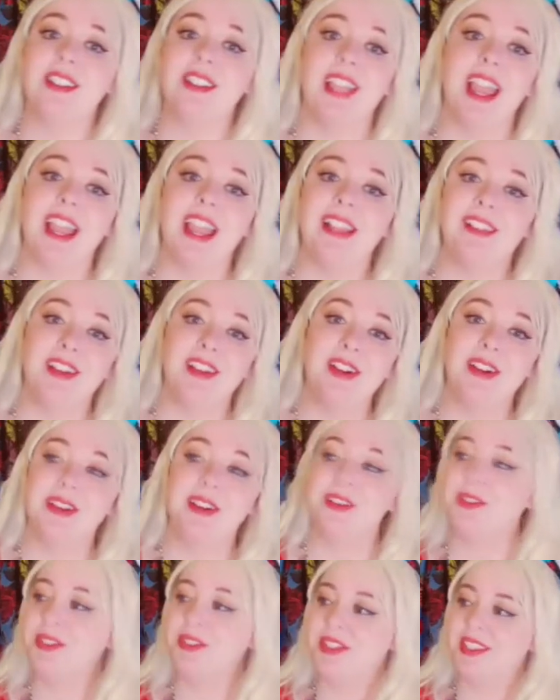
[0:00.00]

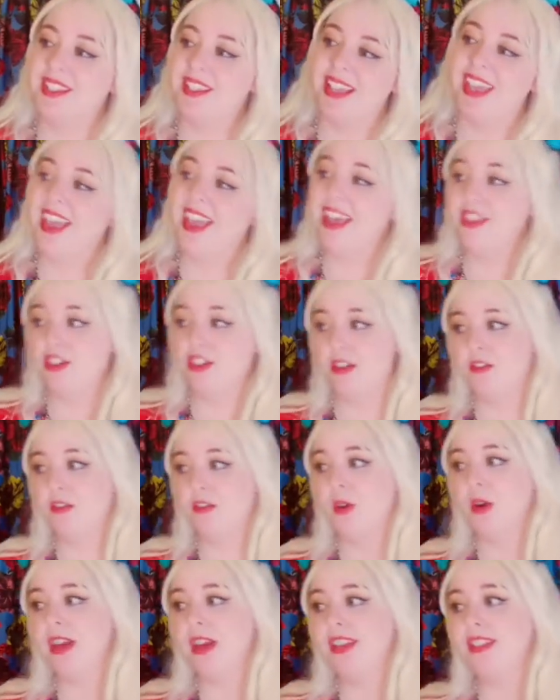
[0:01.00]
sailors? The
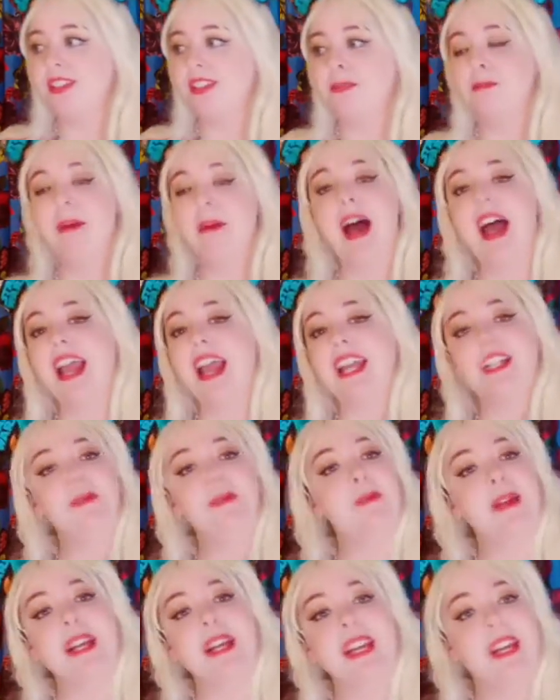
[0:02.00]
voice might
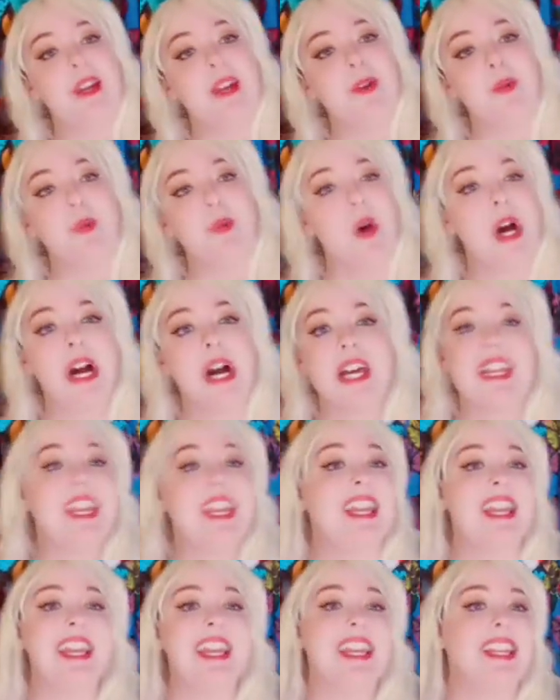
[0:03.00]
be one
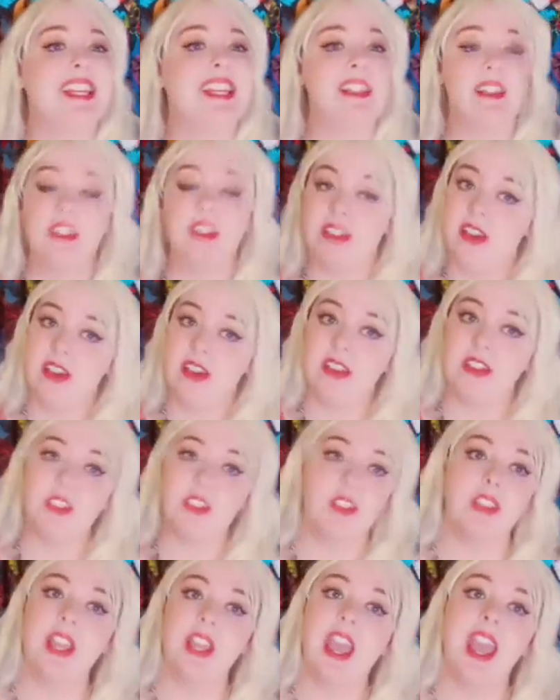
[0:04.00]
in the
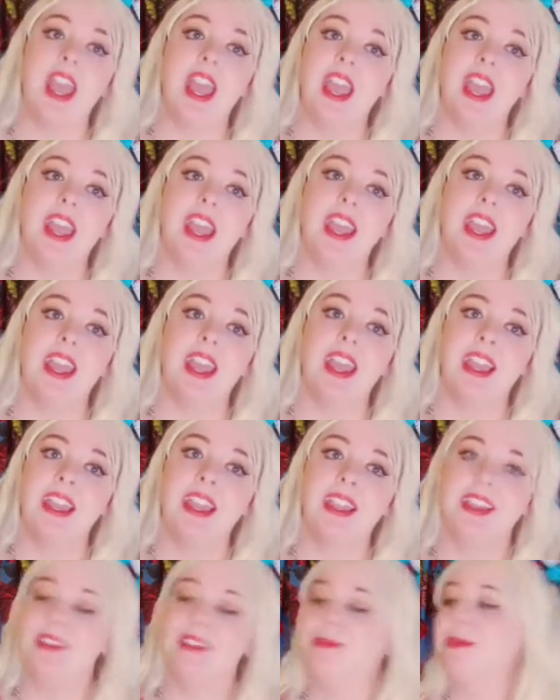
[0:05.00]

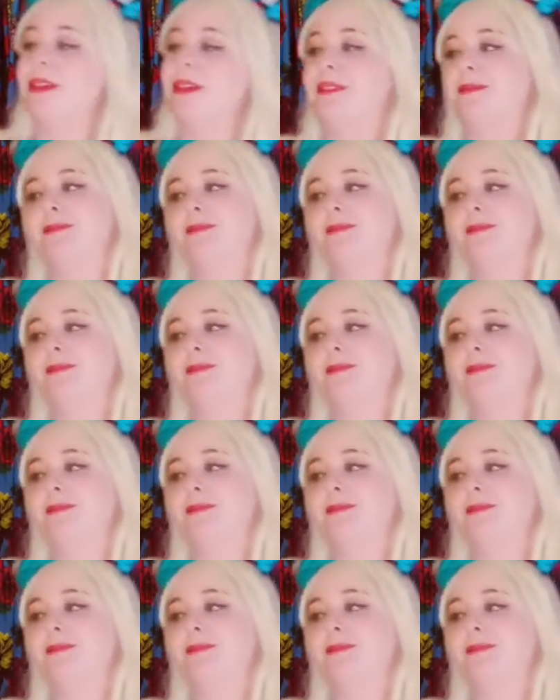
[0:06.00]
same.